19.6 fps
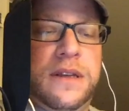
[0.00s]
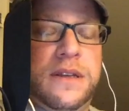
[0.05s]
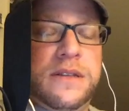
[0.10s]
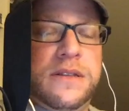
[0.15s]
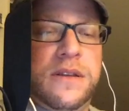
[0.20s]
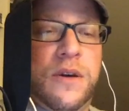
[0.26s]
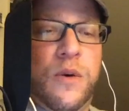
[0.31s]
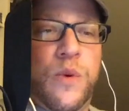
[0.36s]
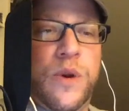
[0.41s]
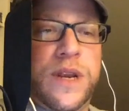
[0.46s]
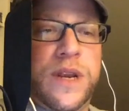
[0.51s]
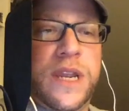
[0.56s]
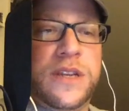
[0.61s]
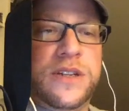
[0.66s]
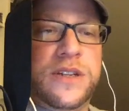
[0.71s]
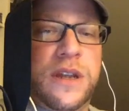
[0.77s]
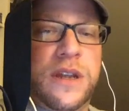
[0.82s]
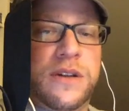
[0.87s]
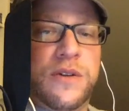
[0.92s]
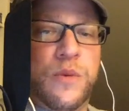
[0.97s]
So
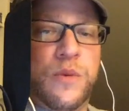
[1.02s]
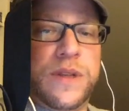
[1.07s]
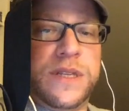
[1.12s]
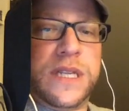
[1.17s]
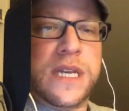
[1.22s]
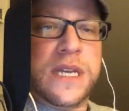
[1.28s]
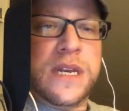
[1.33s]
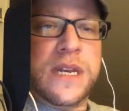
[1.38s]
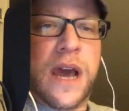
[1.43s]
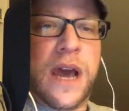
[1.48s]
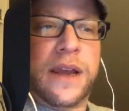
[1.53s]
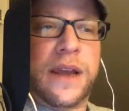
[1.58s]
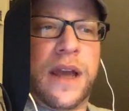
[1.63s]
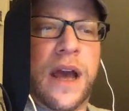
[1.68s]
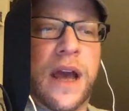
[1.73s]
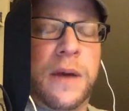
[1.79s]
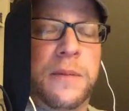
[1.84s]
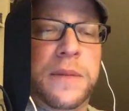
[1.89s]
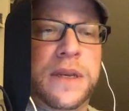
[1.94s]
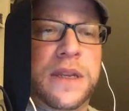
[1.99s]
onenationunderwhiskey.com,